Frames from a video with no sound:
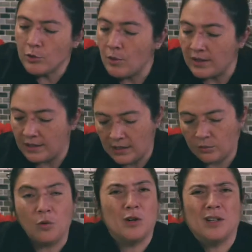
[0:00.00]
at least
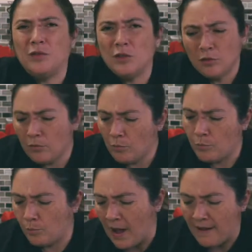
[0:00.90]
4. If you
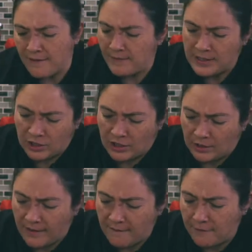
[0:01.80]
have a
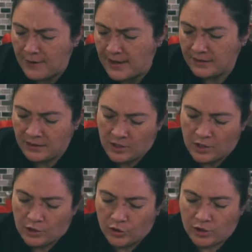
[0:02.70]
vegetarian friend,
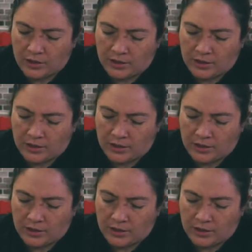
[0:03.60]
just